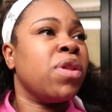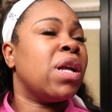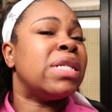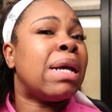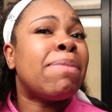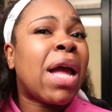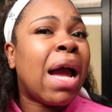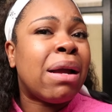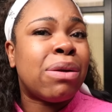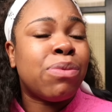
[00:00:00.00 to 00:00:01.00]
because I'm
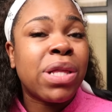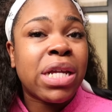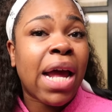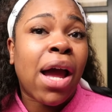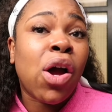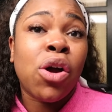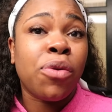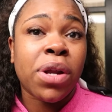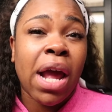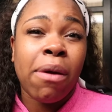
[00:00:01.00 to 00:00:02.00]
not really that hungry.